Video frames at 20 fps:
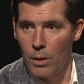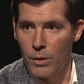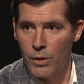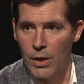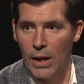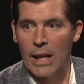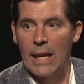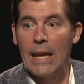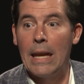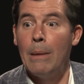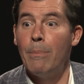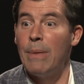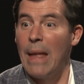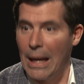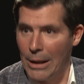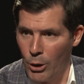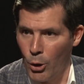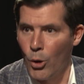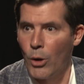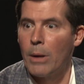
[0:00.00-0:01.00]
to keep
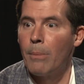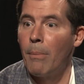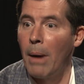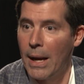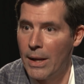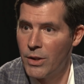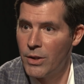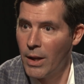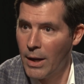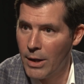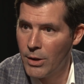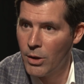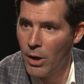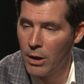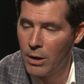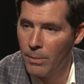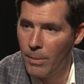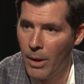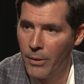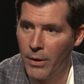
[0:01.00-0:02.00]
that learning mindset I
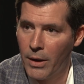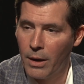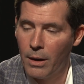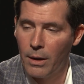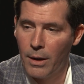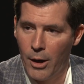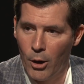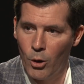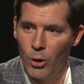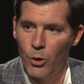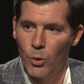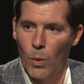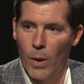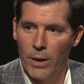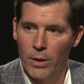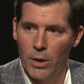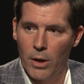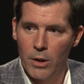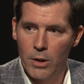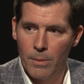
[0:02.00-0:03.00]
talked about, that Carol Dweck
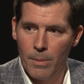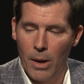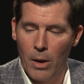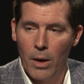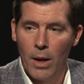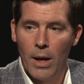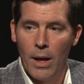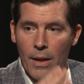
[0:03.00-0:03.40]
talks about.